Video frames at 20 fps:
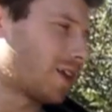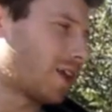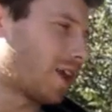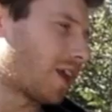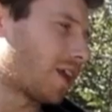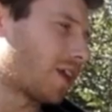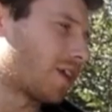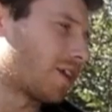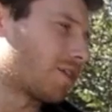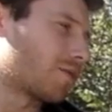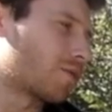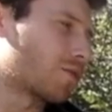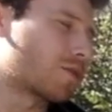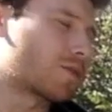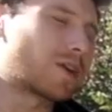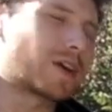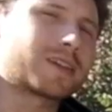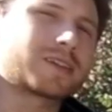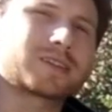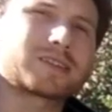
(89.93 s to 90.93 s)
and for
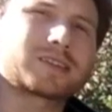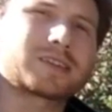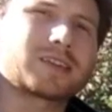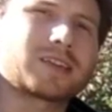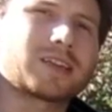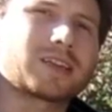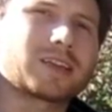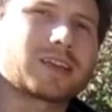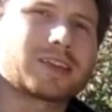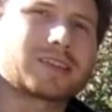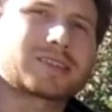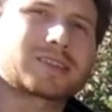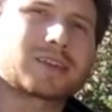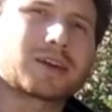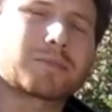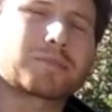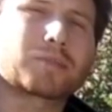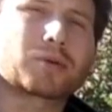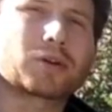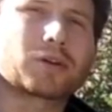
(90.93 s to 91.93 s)
around the city, it's
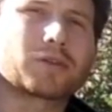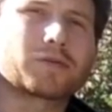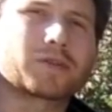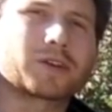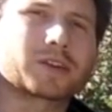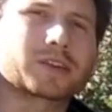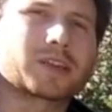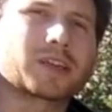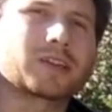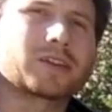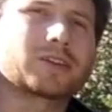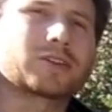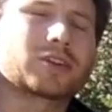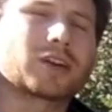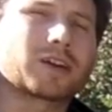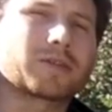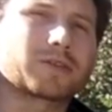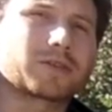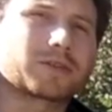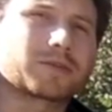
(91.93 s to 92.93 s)
a perfect daily
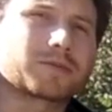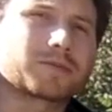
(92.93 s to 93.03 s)
driver.